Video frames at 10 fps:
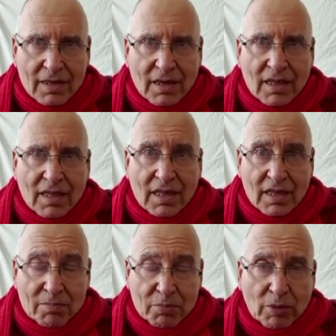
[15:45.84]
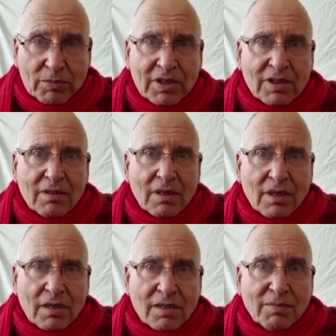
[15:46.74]
and then they promised
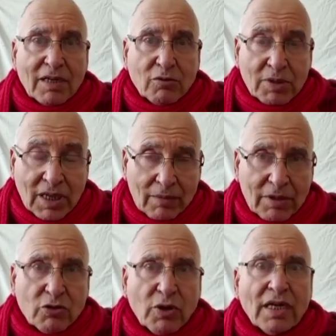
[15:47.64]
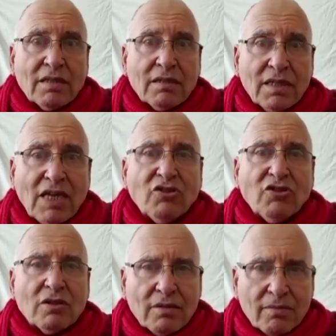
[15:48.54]
Ismail to become a great nation.